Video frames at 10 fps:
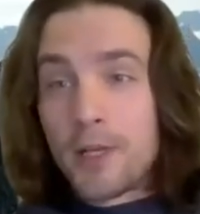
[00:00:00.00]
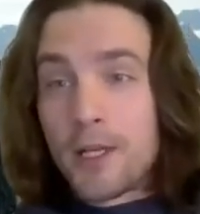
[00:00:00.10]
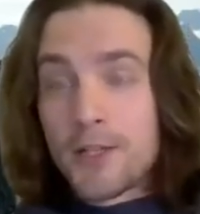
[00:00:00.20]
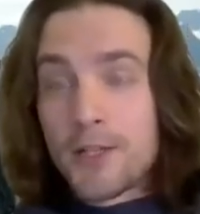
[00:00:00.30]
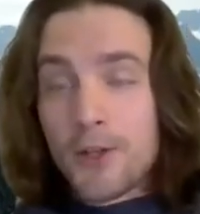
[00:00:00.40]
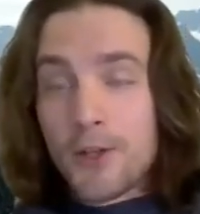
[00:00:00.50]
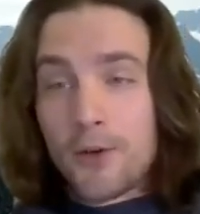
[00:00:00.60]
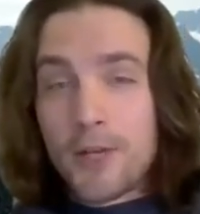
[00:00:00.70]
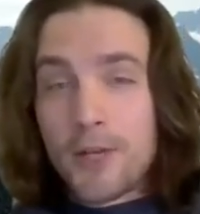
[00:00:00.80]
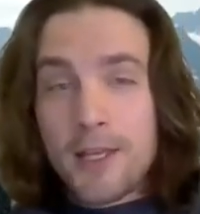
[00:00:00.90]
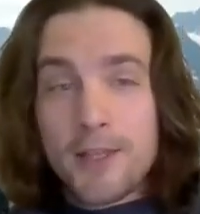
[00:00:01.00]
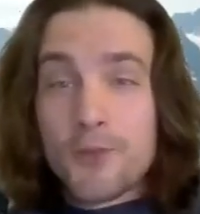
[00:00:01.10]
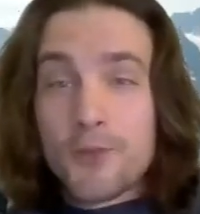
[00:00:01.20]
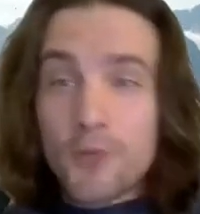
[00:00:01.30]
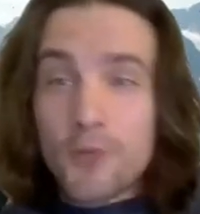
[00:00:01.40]
So
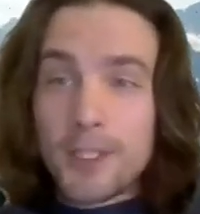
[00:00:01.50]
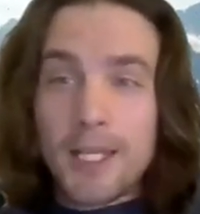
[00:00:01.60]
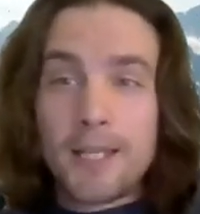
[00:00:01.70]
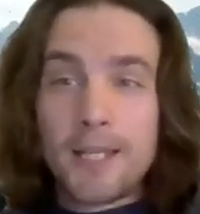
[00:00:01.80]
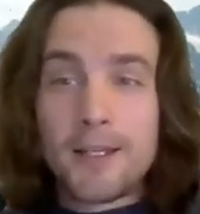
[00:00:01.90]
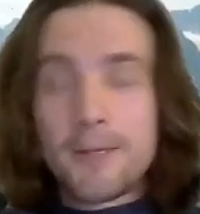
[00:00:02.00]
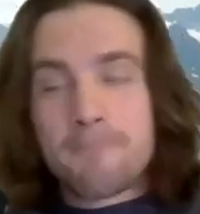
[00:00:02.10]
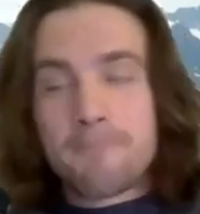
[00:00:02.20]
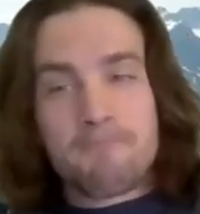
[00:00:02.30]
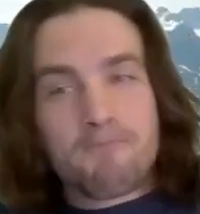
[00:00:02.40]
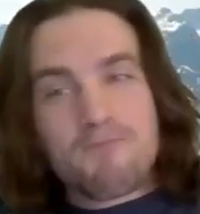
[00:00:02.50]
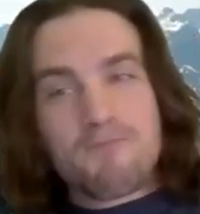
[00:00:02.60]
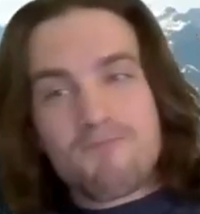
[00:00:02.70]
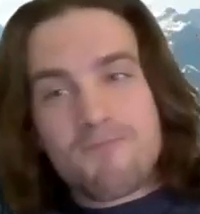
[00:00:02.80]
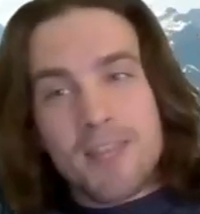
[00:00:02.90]
this really
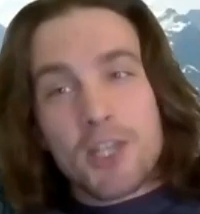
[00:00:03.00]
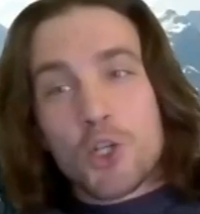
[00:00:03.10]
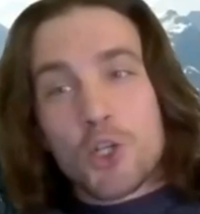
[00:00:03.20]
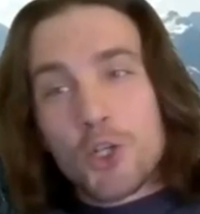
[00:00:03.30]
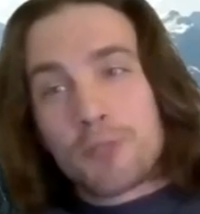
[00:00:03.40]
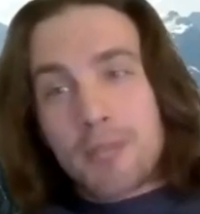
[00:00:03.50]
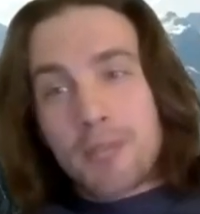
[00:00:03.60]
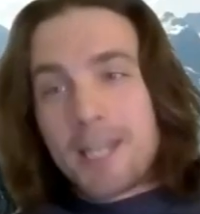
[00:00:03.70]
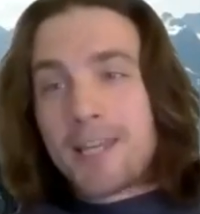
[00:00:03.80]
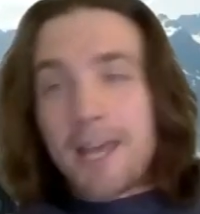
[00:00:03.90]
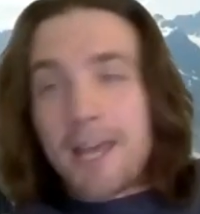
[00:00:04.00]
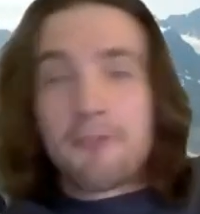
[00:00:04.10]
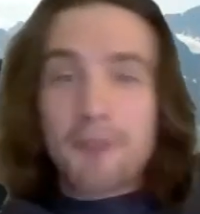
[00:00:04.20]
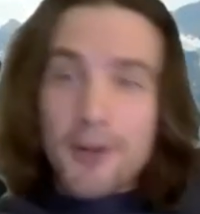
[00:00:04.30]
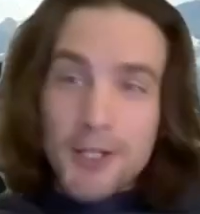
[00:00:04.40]
should be a
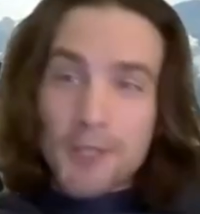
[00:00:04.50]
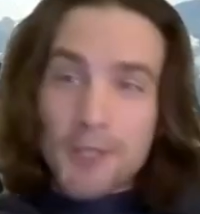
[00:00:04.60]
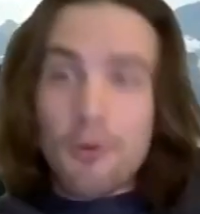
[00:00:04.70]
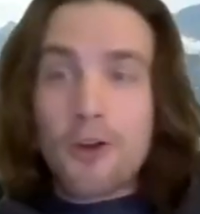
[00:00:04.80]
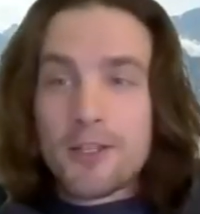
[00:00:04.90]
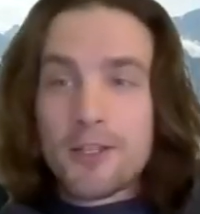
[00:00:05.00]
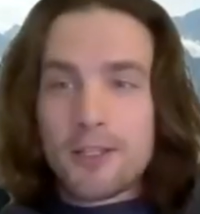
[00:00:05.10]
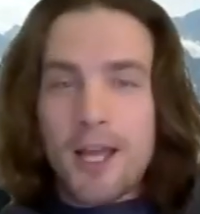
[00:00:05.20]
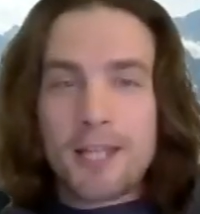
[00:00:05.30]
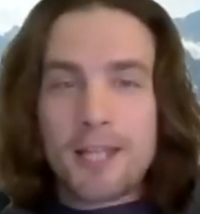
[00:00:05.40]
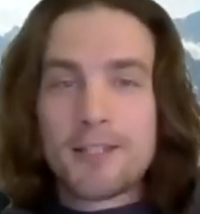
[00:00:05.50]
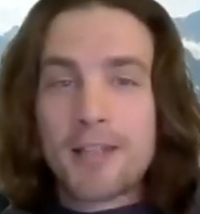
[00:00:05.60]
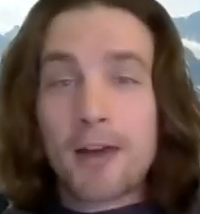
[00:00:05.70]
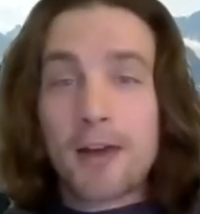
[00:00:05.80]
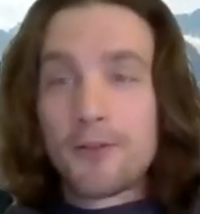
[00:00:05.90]
very small slice
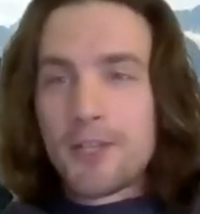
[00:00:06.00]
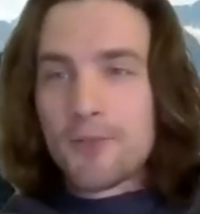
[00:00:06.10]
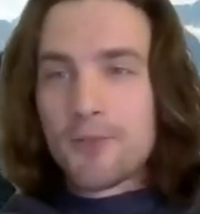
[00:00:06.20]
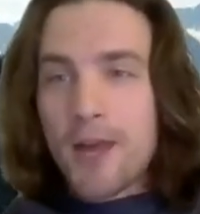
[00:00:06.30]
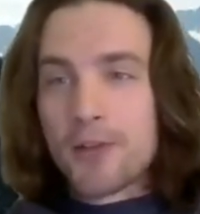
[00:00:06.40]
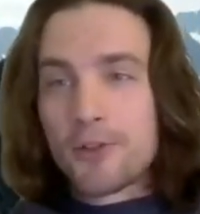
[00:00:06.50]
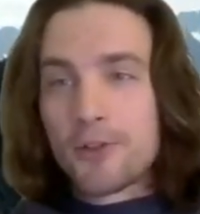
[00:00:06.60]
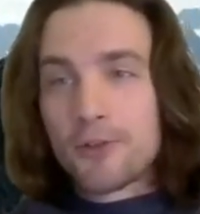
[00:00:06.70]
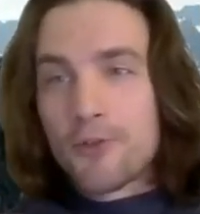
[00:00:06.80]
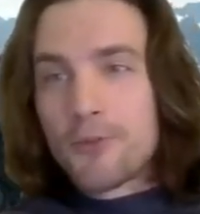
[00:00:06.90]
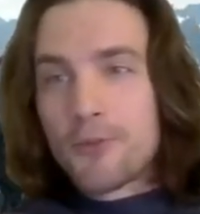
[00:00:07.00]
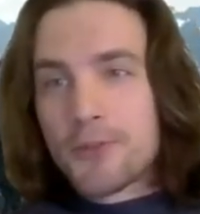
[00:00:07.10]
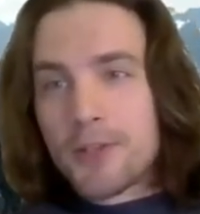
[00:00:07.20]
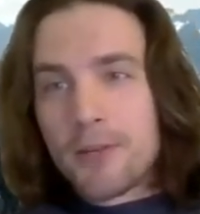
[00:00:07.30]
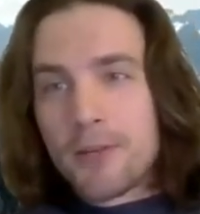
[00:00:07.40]
out of these rational groups,
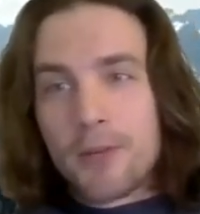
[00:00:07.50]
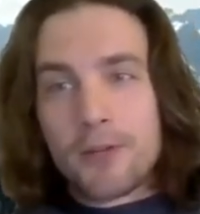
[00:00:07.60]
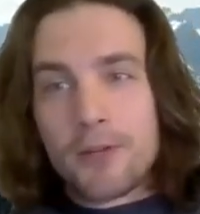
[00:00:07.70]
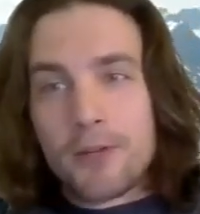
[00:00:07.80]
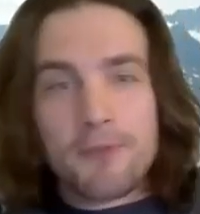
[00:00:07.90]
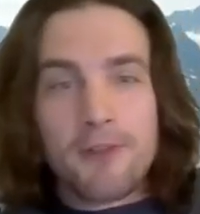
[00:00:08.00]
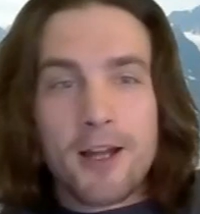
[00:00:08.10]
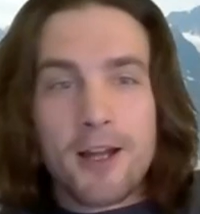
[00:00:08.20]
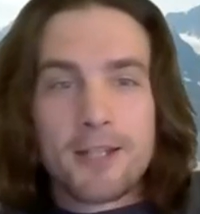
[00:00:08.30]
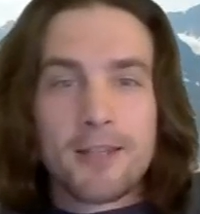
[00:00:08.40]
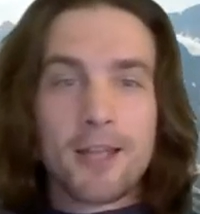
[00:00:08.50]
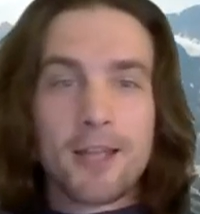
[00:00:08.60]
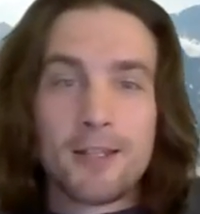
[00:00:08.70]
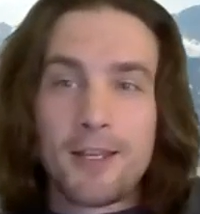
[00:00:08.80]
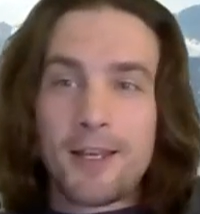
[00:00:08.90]
but we find that
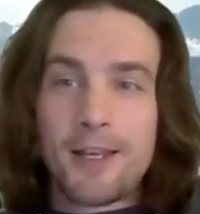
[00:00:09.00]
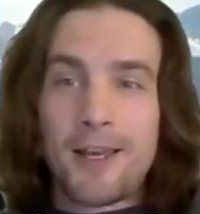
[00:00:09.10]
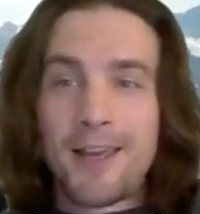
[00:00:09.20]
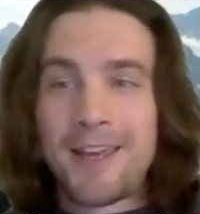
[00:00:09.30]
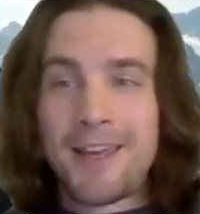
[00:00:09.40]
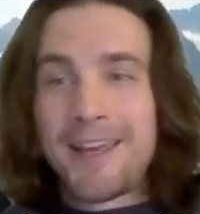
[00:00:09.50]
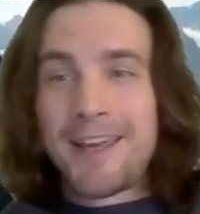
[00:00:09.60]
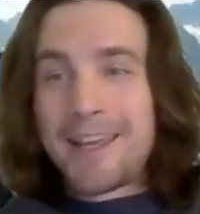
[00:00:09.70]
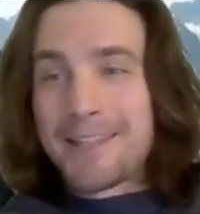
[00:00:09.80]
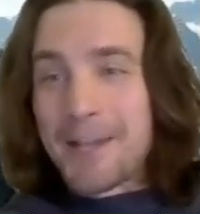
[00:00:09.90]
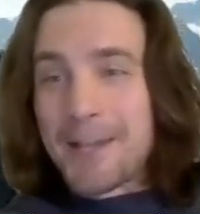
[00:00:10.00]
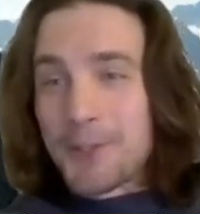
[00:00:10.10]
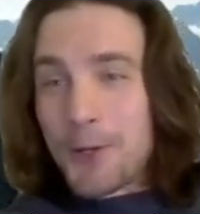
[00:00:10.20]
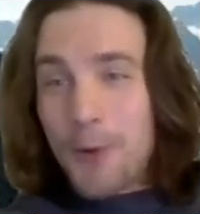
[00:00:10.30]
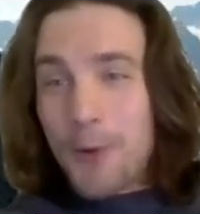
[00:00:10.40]
it's actually
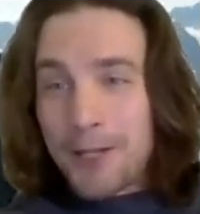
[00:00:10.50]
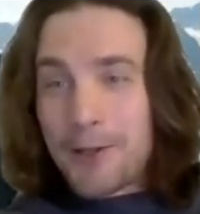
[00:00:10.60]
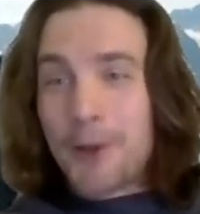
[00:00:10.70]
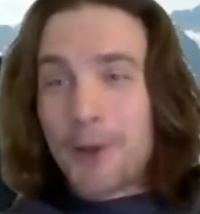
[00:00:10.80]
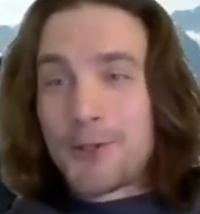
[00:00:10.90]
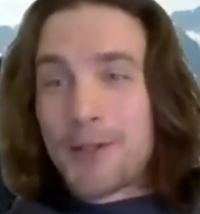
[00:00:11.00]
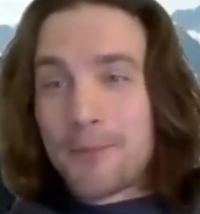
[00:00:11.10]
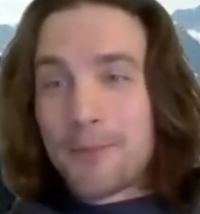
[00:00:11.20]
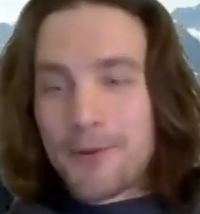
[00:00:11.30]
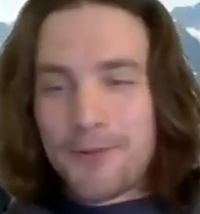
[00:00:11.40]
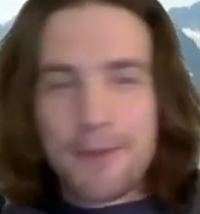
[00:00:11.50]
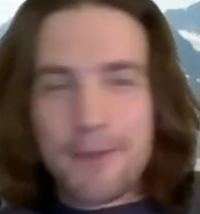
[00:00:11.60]
quite a large number of them.